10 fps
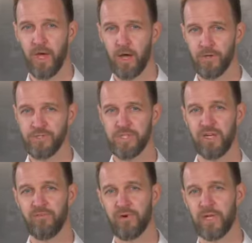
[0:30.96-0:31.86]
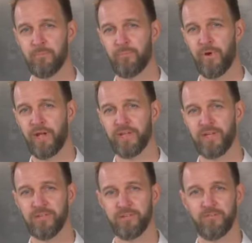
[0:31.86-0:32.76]
a silver
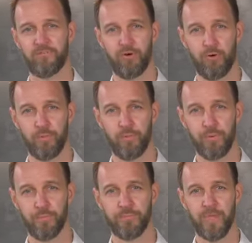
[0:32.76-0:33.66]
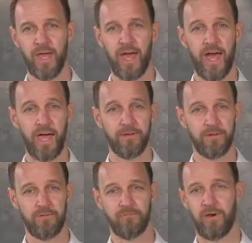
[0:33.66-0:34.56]
impregnated foam, and
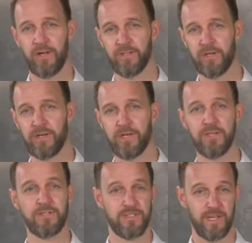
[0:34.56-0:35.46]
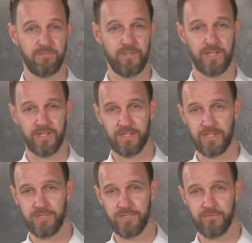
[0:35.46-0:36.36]
finally Safetec
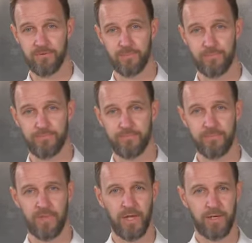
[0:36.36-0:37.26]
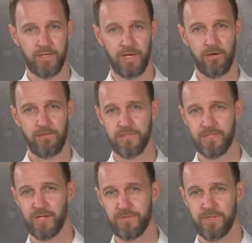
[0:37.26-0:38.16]
adhesive. Now, this
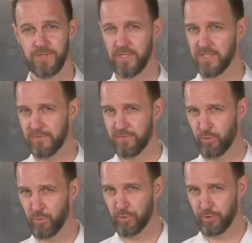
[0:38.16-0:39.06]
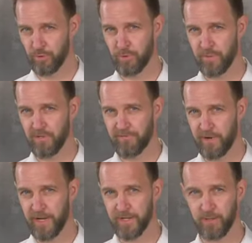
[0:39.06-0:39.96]
is not the adhesive you would normally
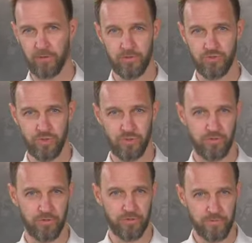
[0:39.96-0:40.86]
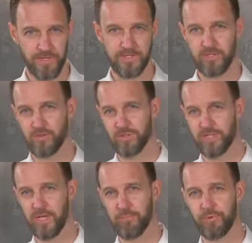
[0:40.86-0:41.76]
find on surgical dressings or
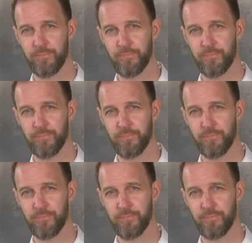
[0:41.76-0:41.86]
tape.